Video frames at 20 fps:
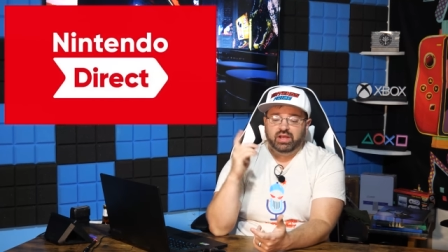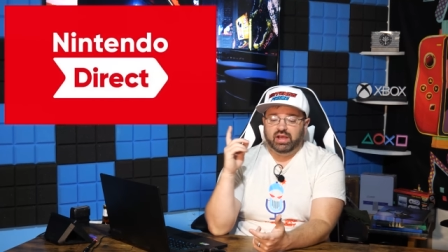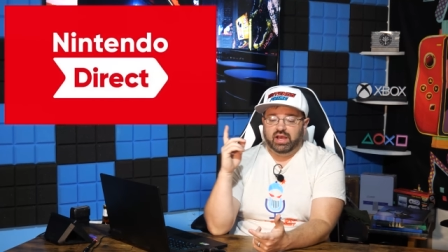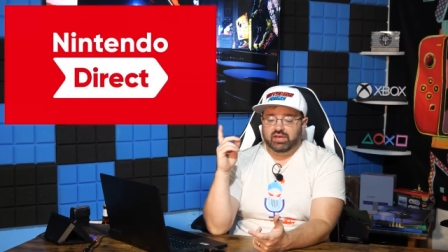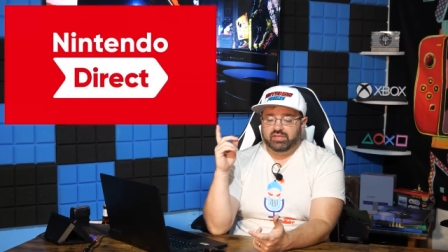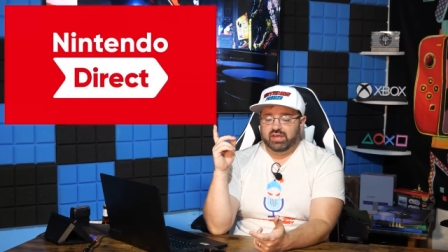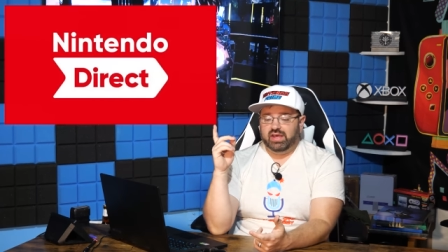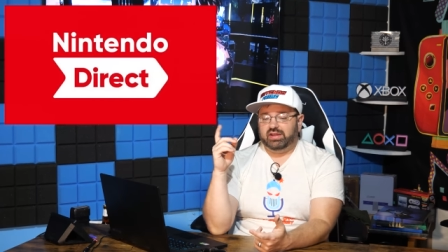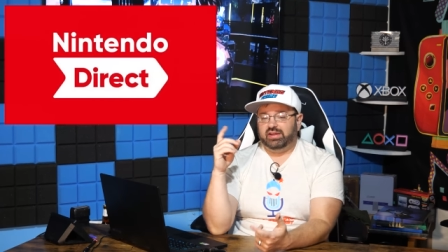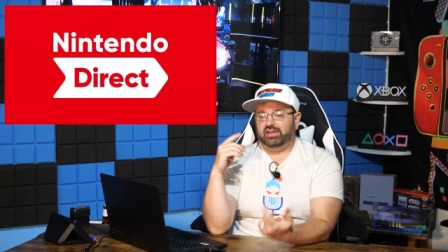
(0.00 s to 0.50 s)

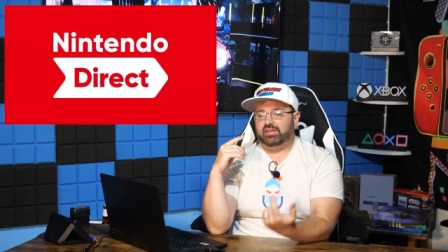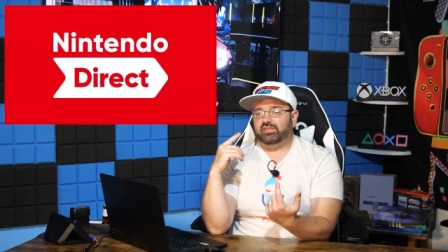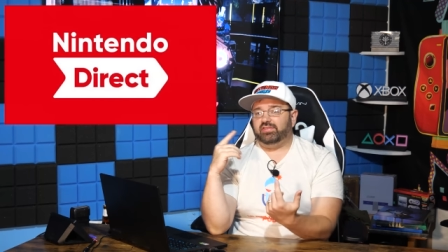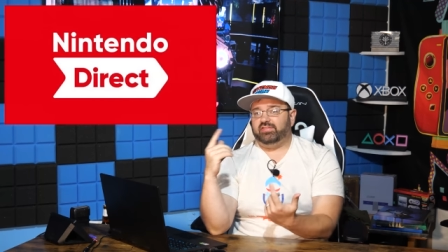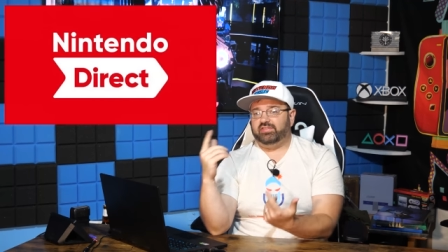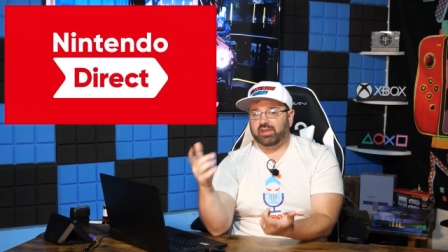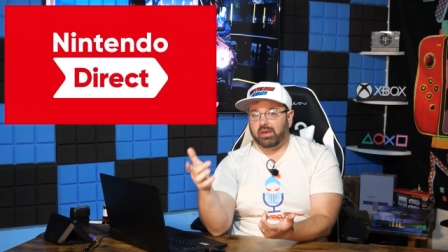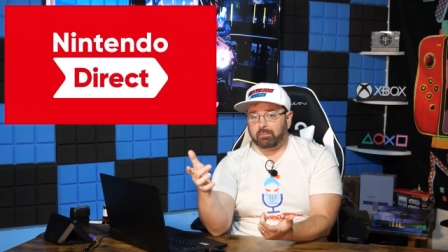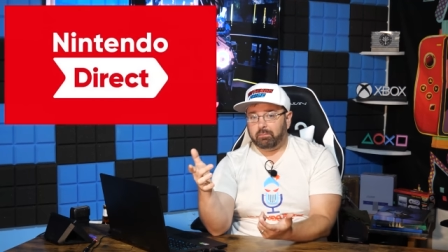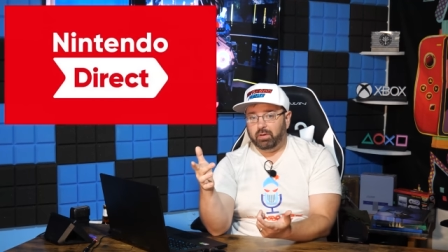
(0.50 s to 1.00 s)
And then
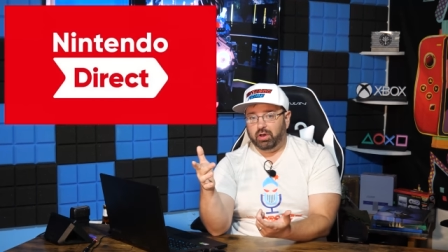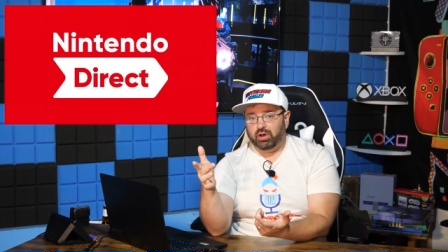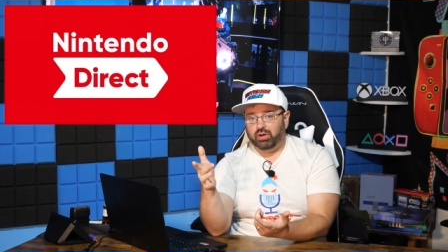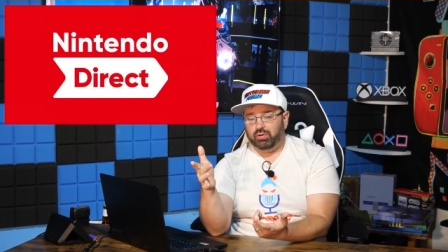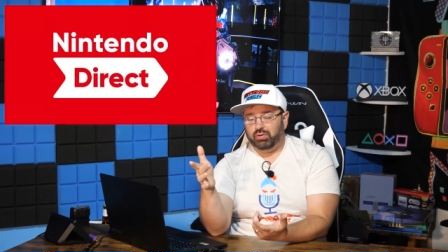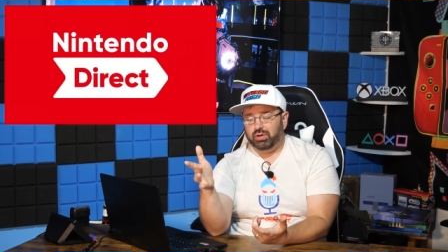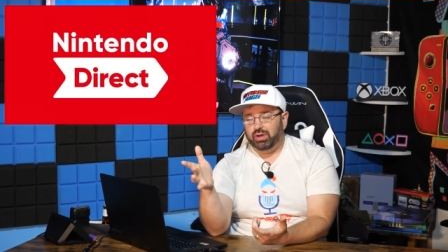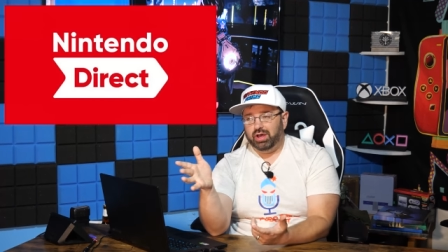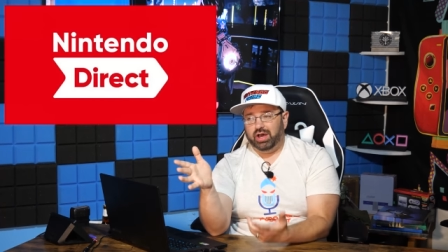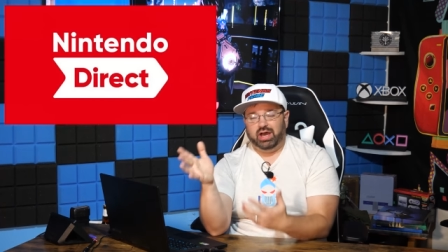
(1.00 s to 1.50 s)

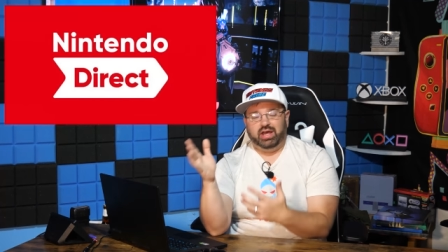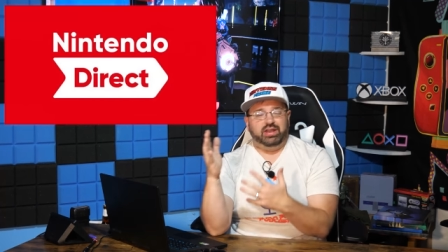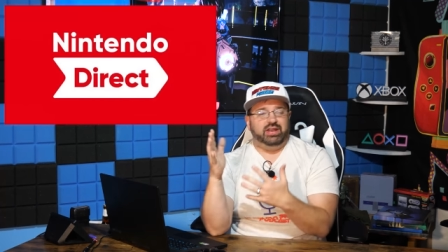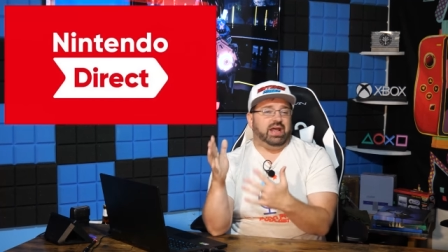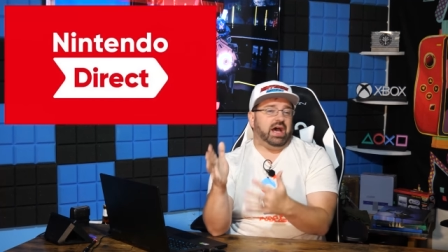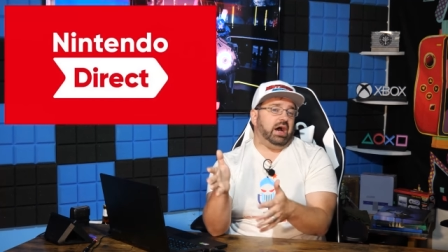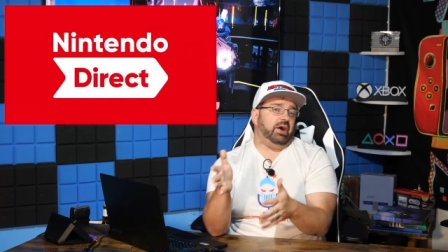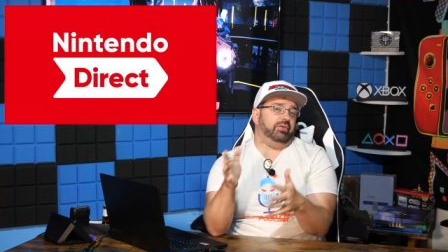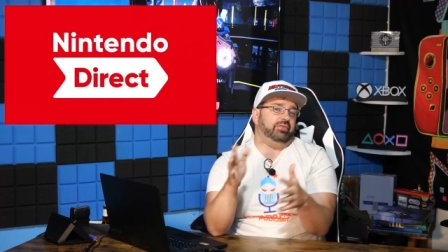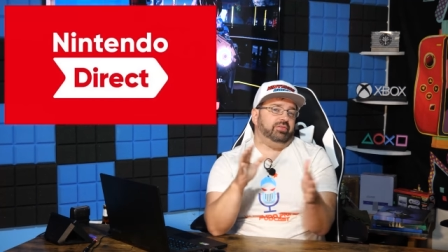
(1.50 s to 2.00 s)
Zippo, a
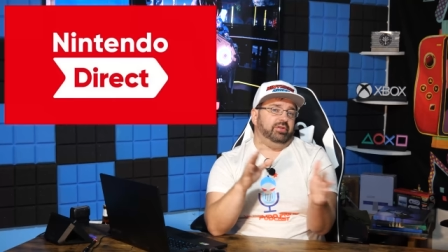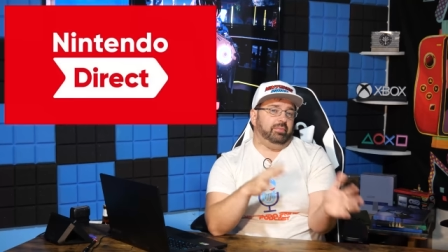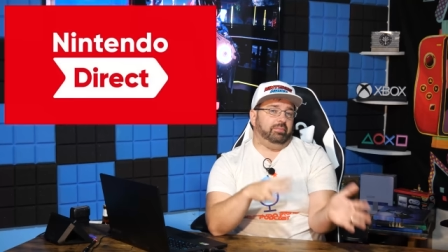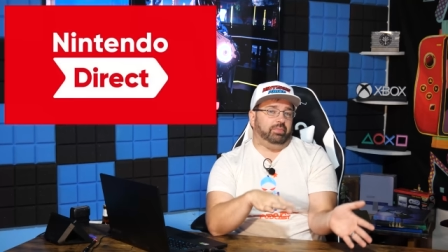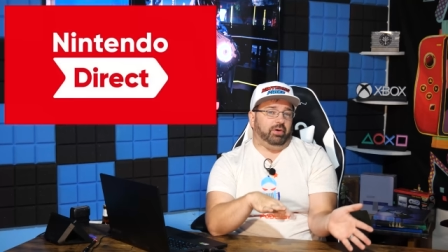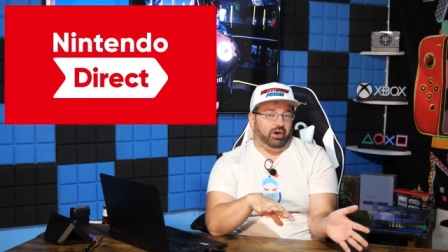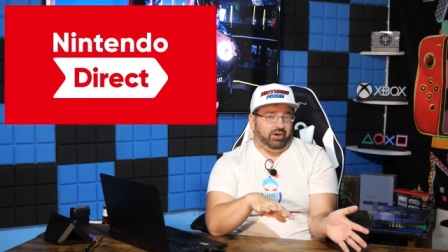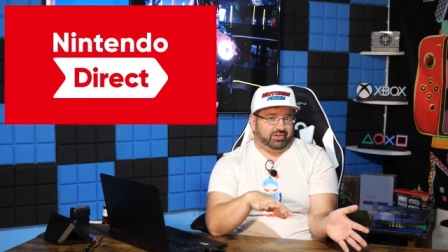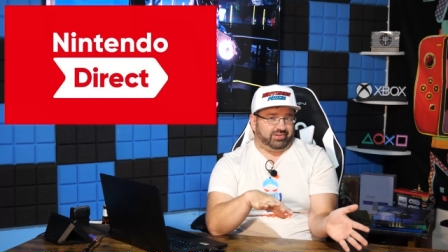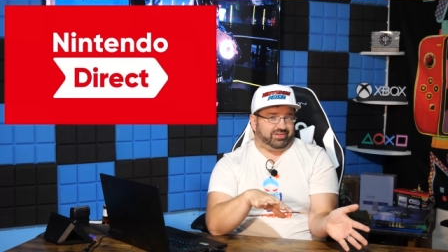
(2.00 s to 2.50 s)
now
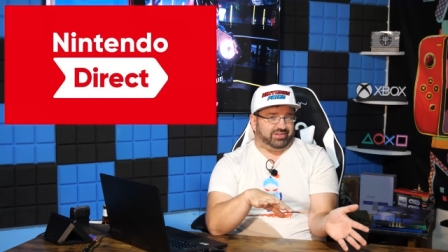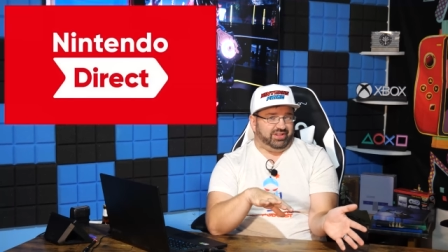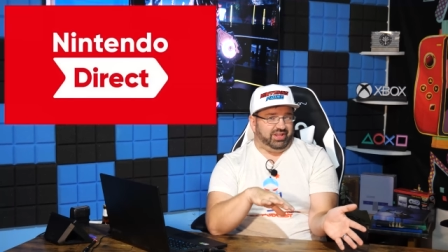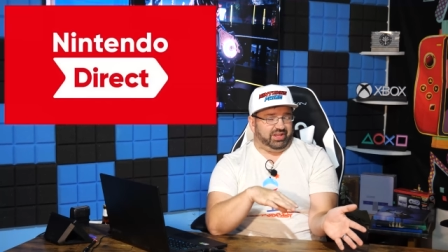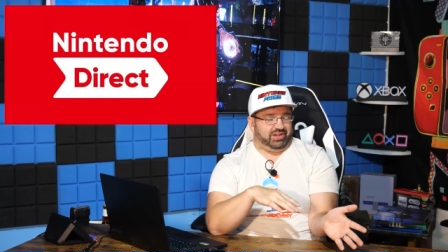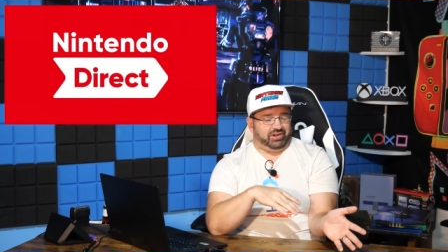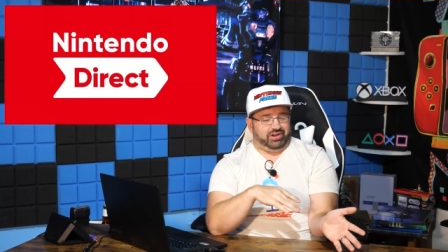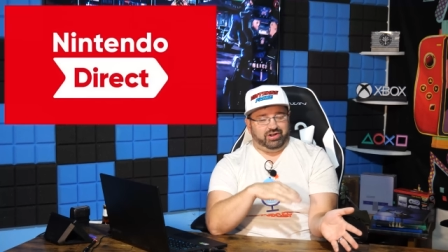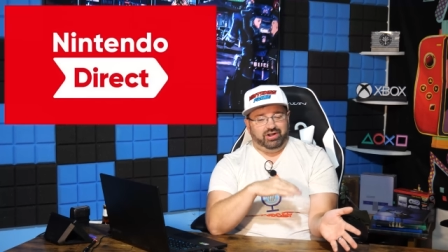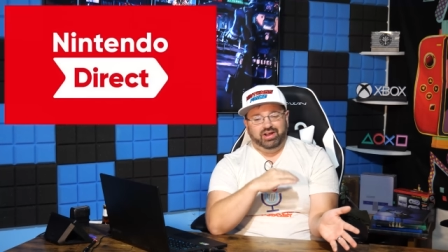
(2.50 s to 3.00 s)
debunked
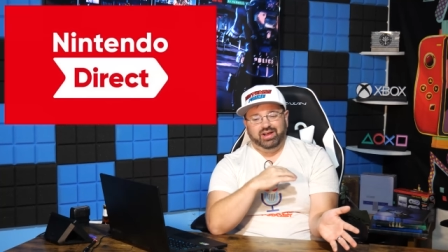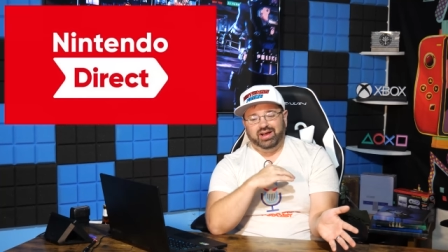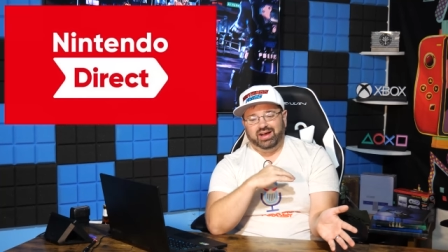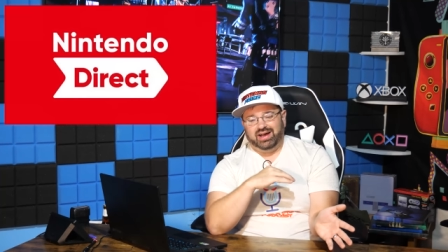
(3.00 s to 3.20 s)
leaker,